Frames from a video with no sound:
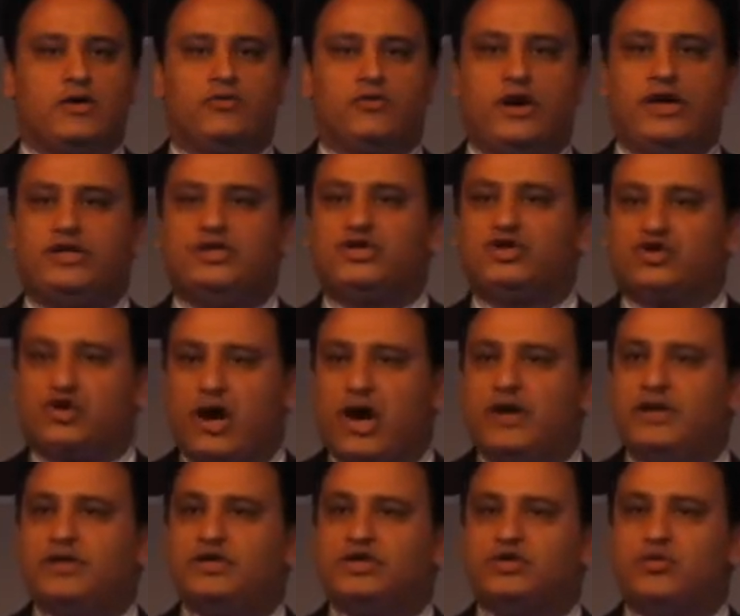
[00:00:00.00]
great
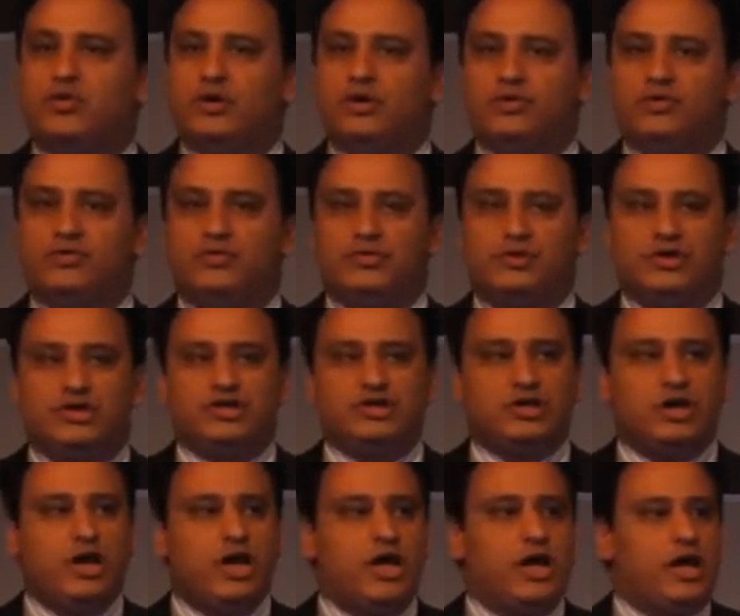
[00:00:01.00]
stride is going through
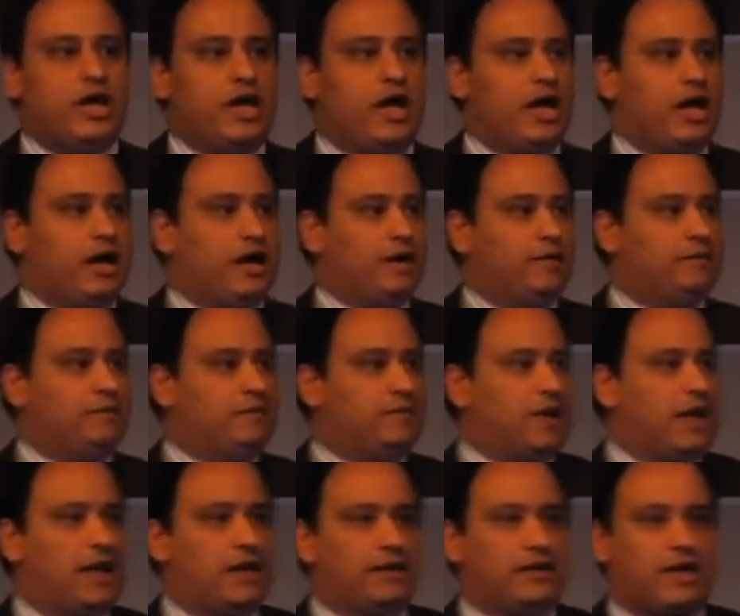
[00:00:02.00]
this.
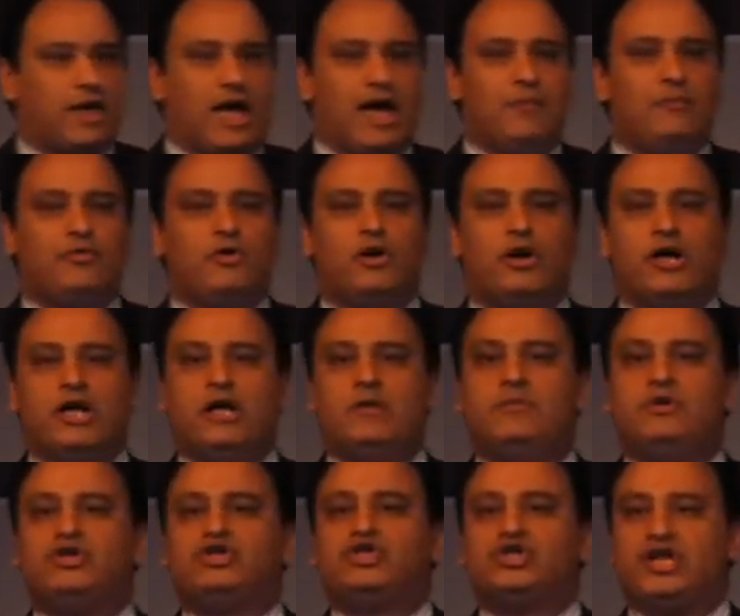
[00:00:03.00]
Camera
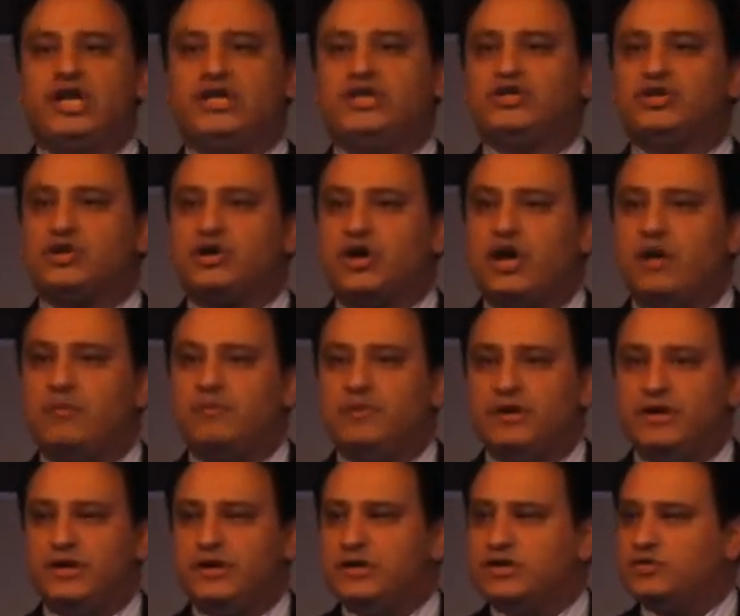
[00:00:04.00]
image sensor
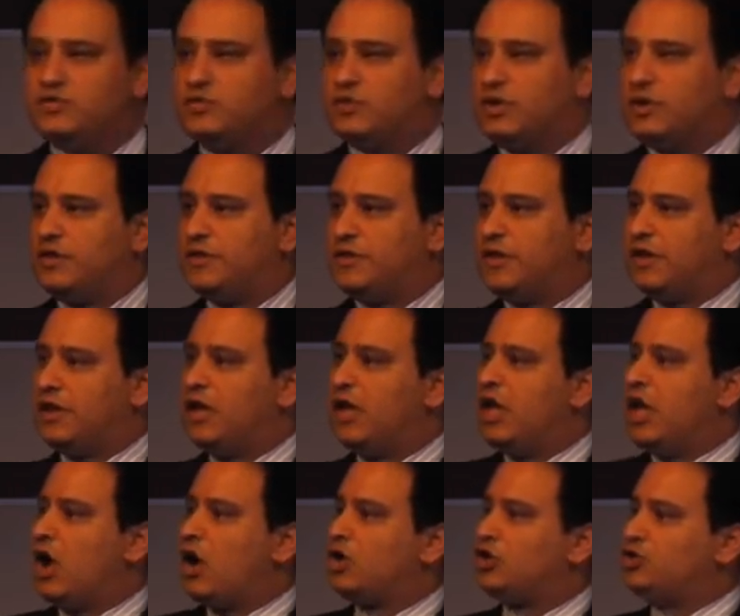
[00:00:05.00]
companies
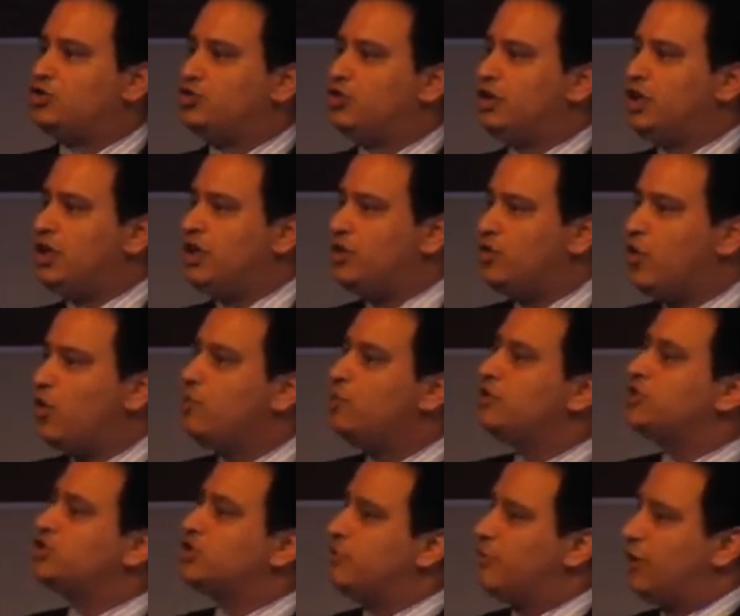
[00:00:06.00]
are doing
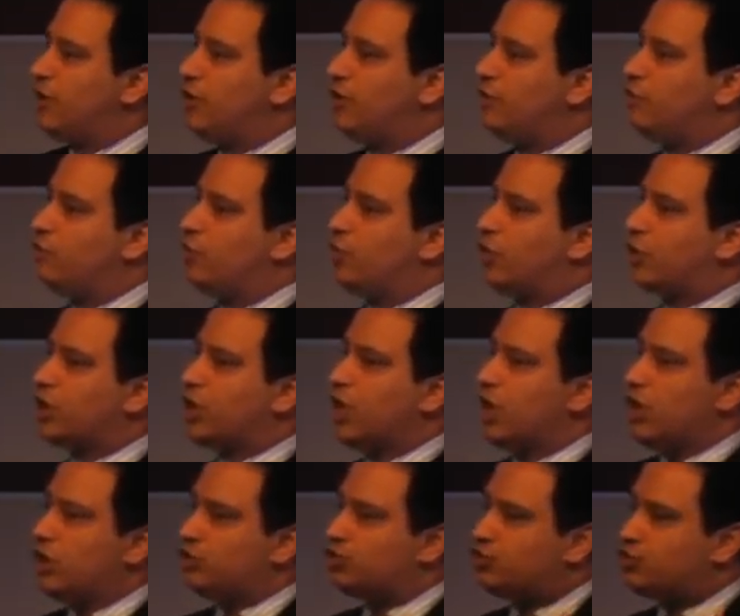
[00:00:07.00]
enormous amount of work
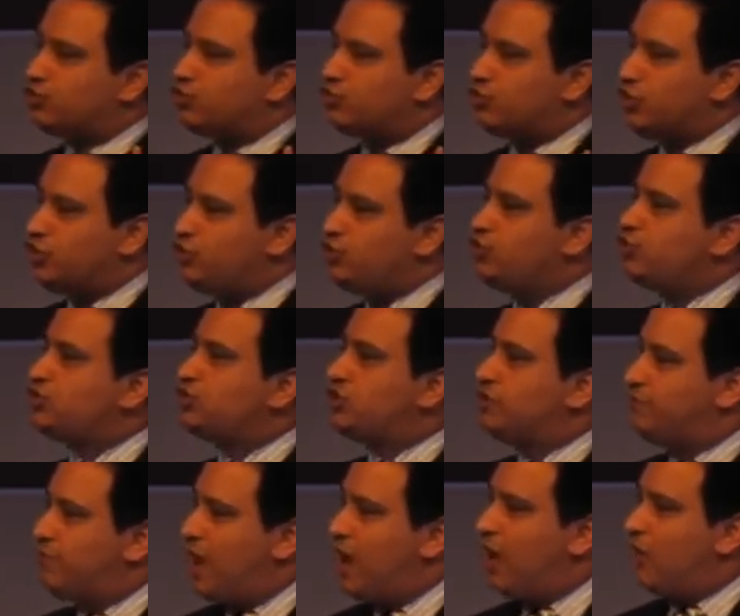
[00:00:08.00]
to reduce
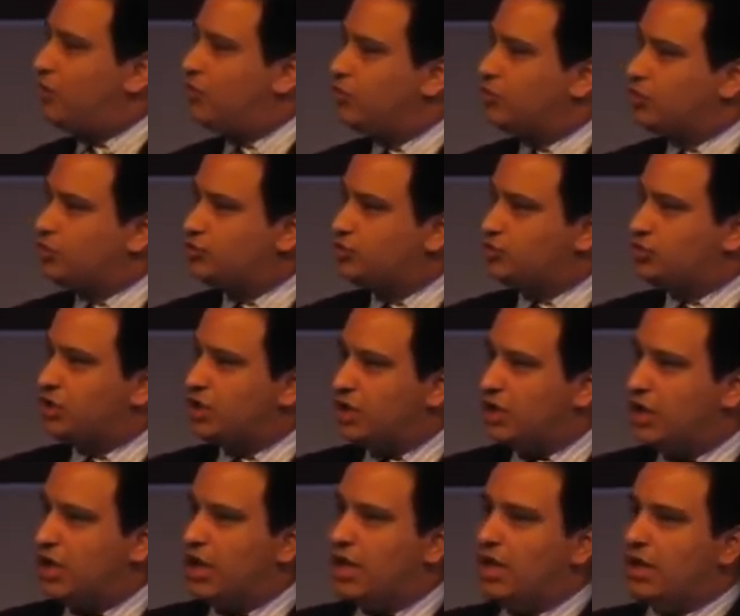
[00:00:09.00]
the power to
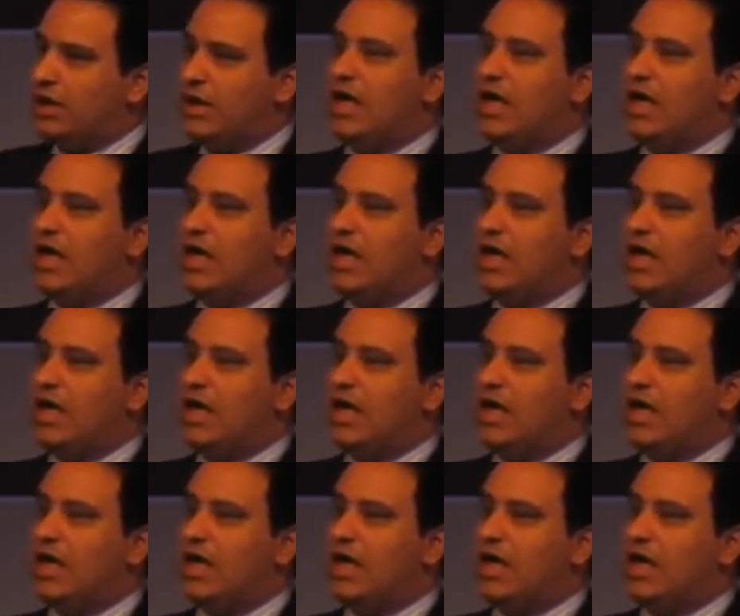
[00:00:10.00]
the